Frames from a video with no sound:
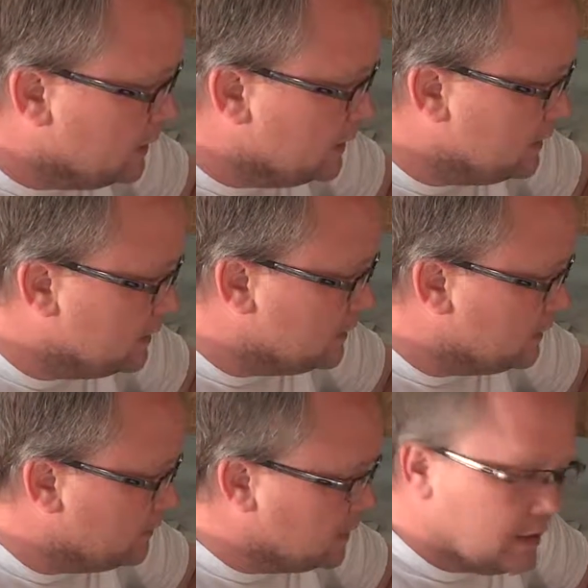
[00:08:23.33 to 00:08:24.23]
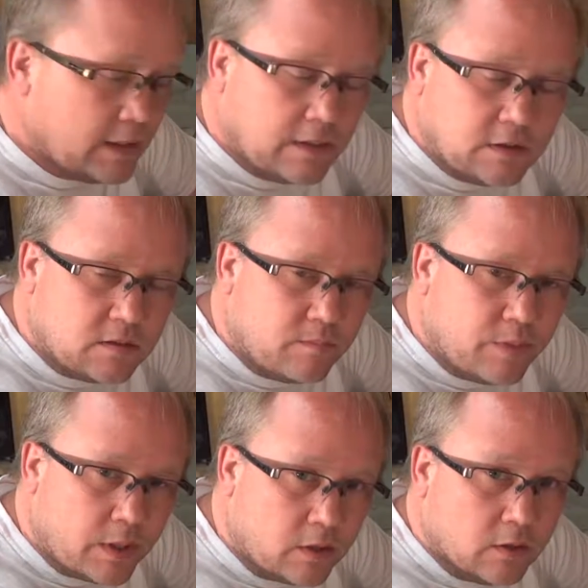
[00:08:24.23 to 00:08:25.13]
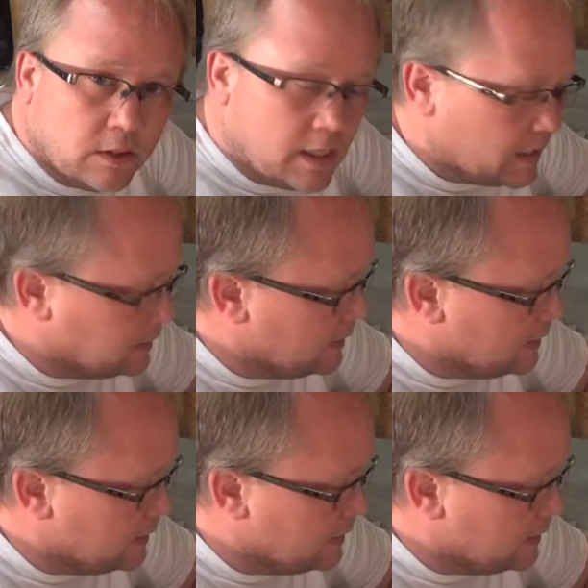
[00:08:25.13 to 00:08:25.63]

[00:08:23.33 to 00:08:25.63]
and again, I just barely got it